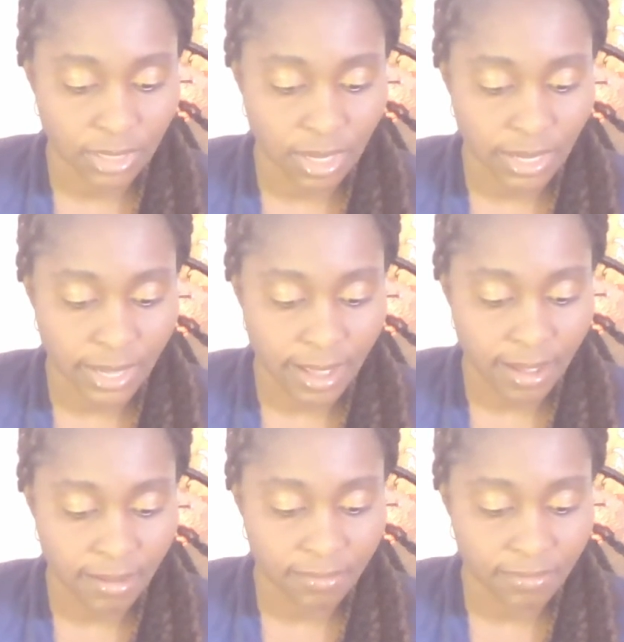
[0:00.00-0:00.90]
I
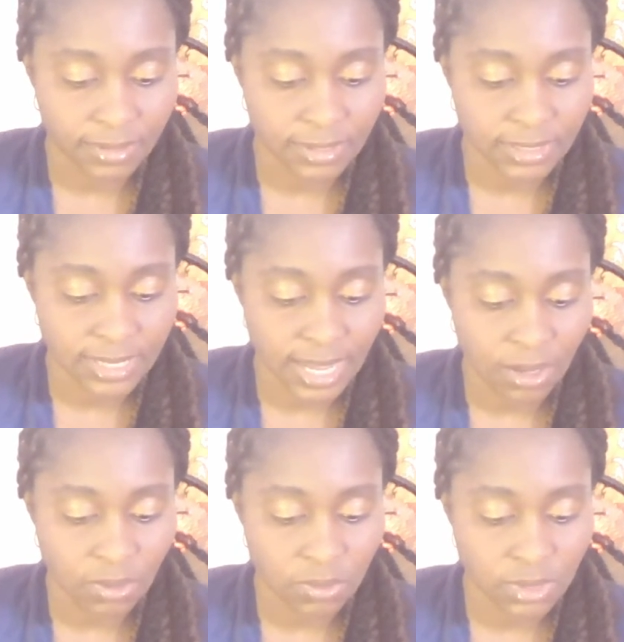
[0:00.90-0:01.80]
have
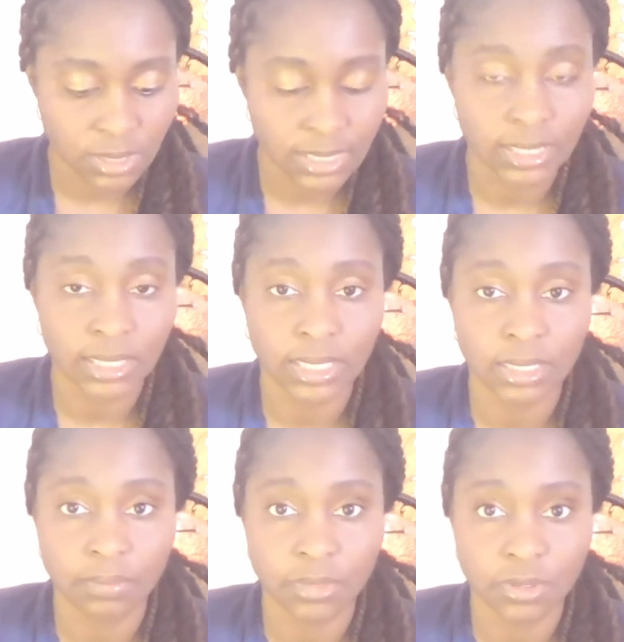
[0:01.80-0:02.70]
sound
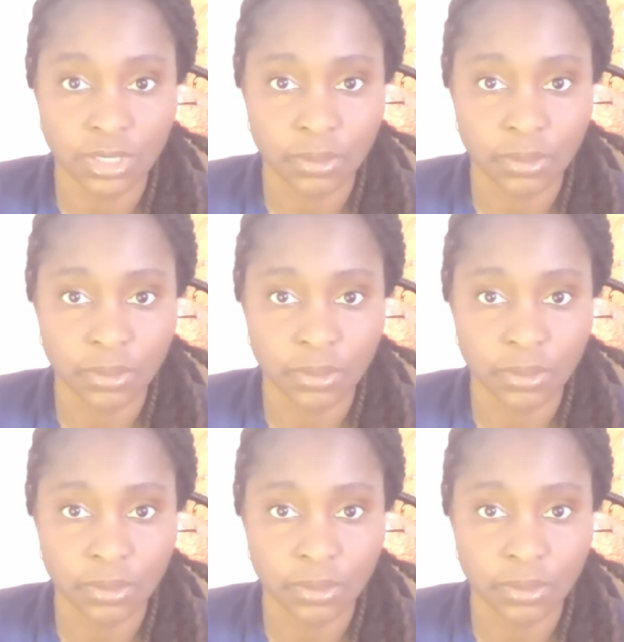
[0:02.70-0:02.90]
healing music